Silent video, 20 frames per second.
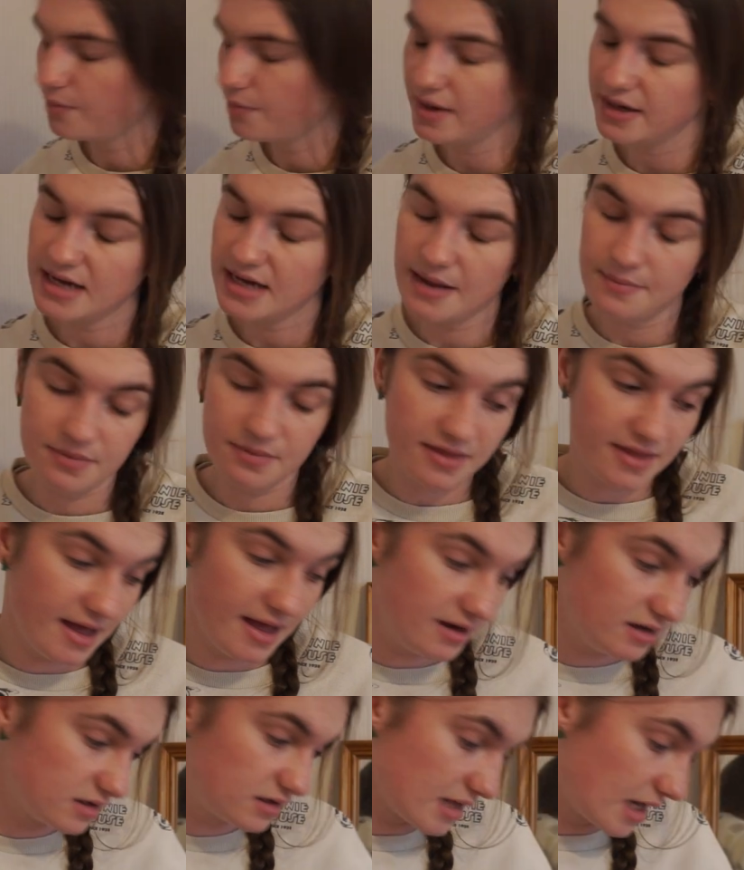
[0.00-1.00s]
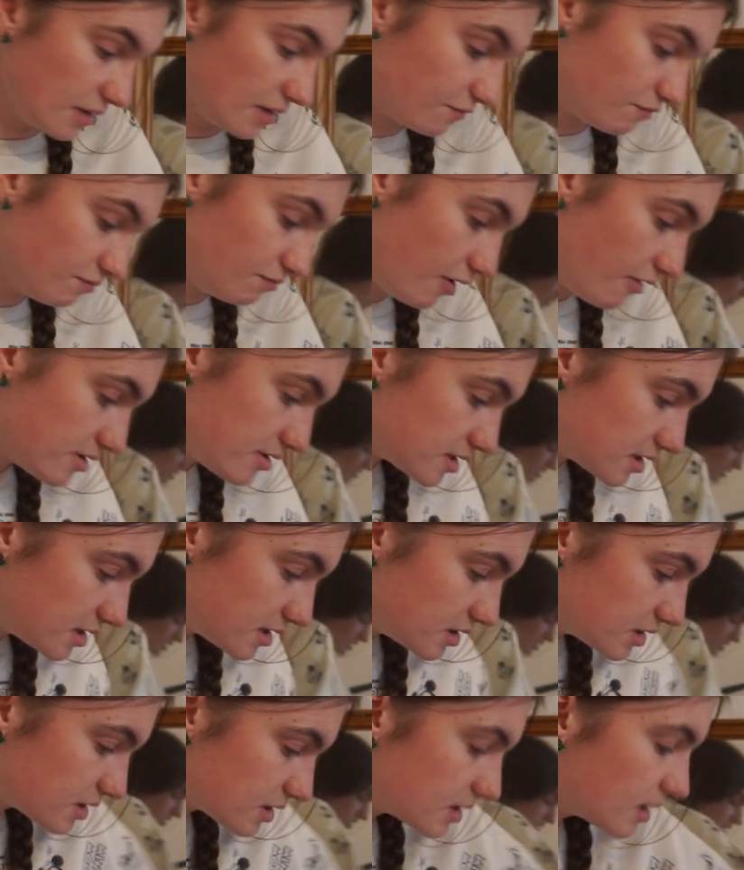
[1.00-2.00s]
B&M than to get them from
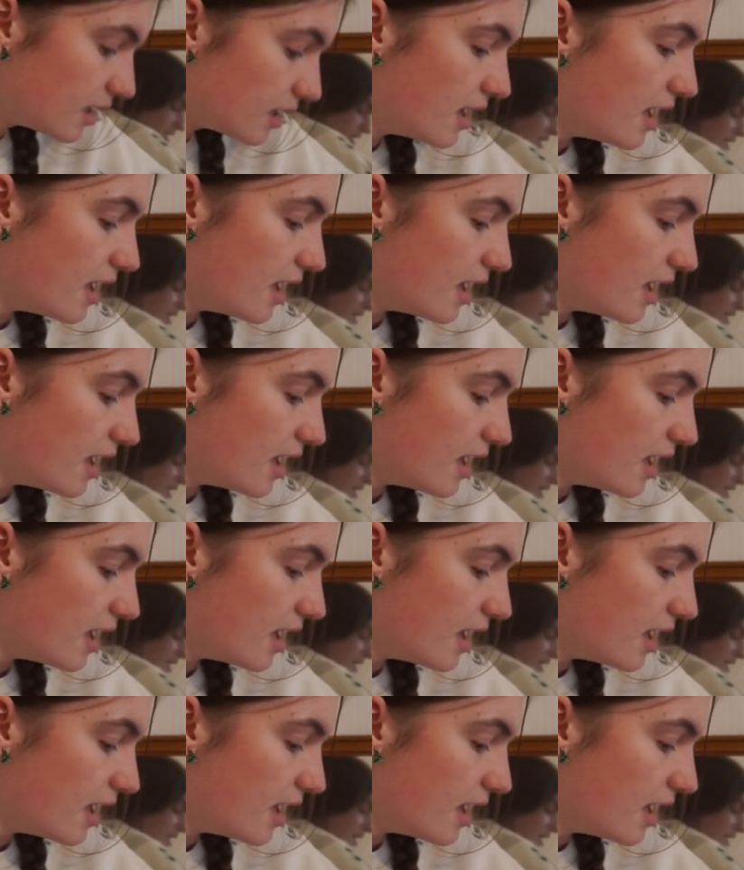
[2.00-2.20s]
Morrison's.